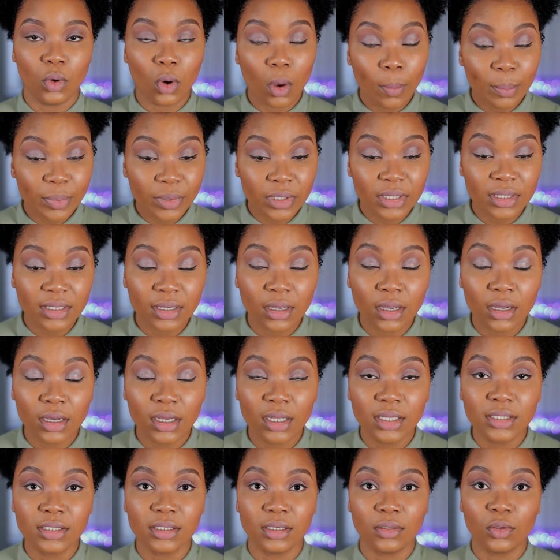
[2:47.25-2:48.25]
Open the
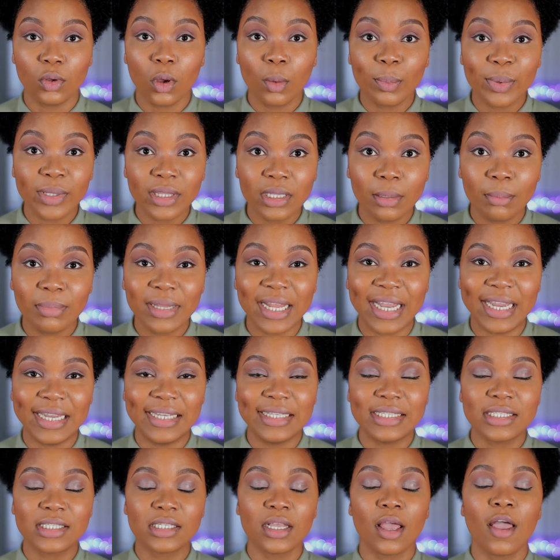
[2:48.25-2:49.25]
curtain, open the
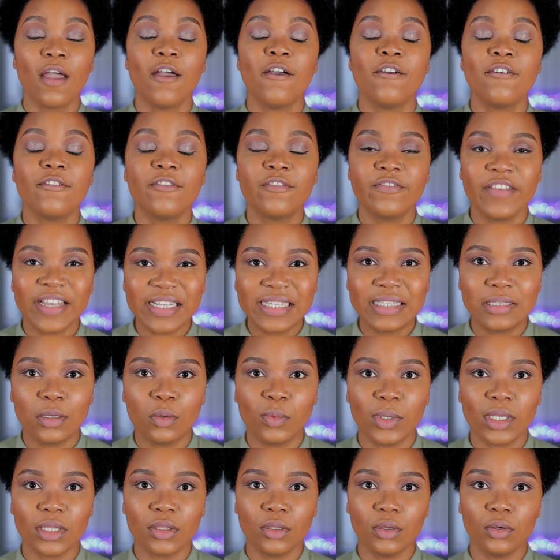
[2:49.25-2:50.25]
blinds, face the
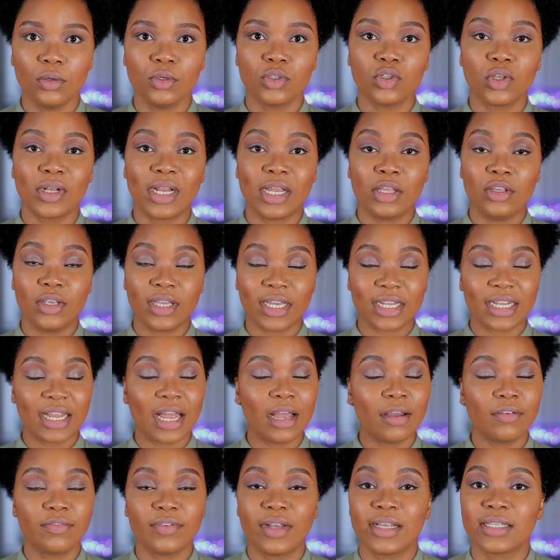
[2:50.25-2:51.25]
window so that you can
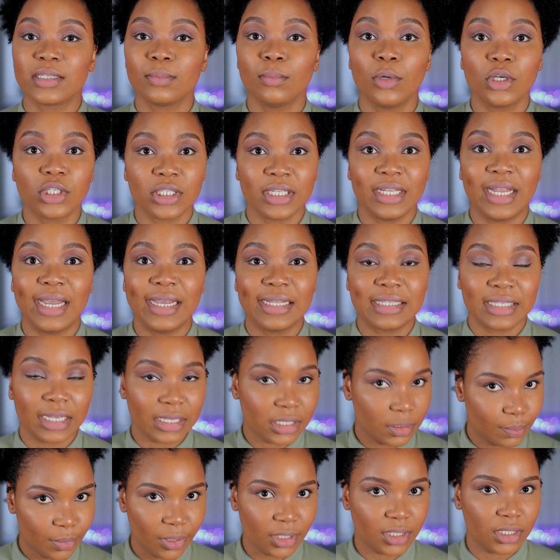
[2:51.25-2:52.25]
have as much light
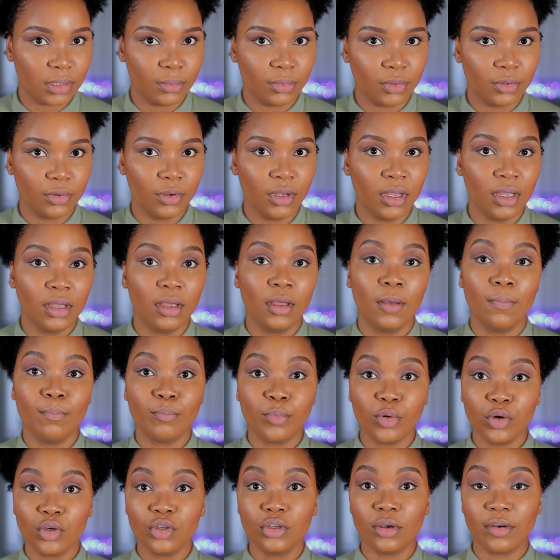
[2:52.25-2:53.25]
as possible.
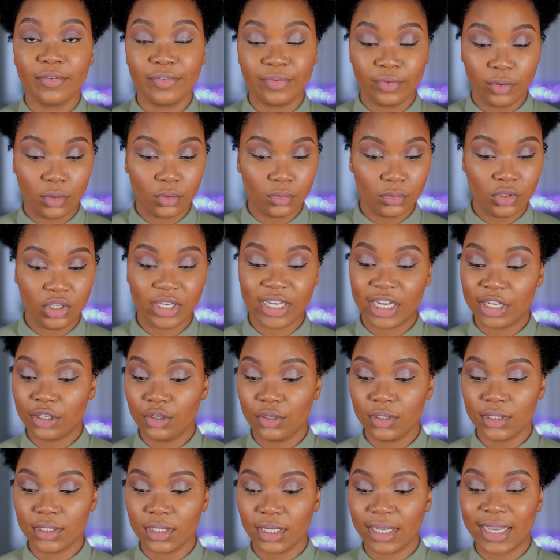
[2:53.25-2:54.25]
Put your phone, you can
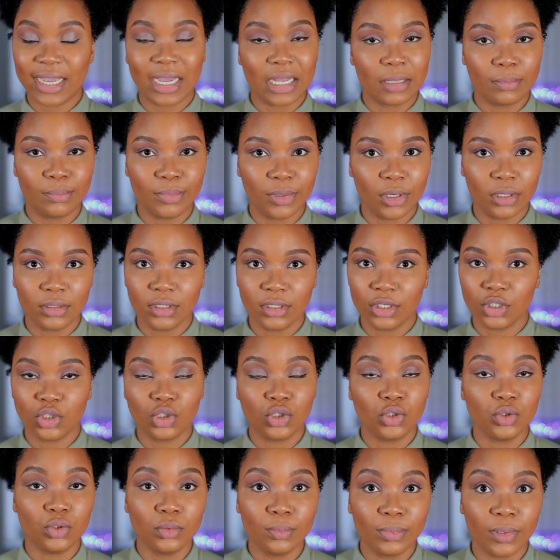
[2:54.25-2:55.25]
use a cardboard, a
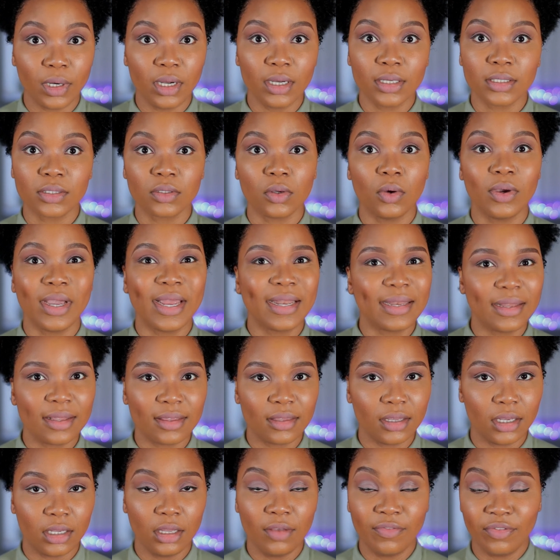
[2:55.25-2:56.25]
shoebox or
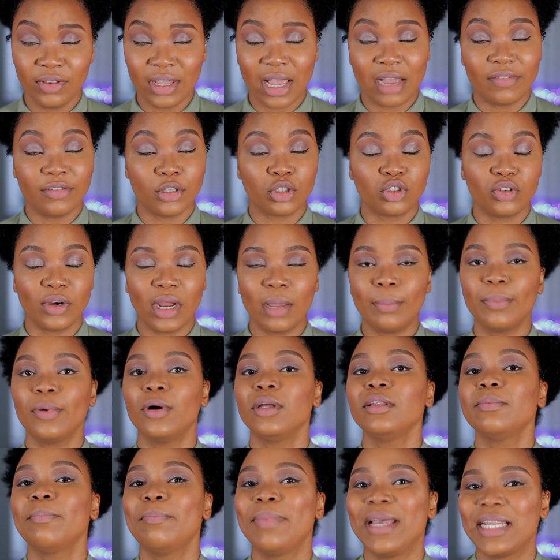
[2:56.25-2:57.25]
anything. If you have a
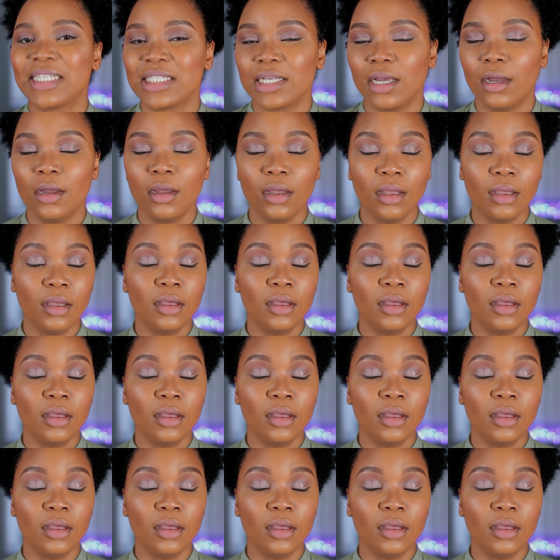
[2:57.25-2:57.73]
tripod, better.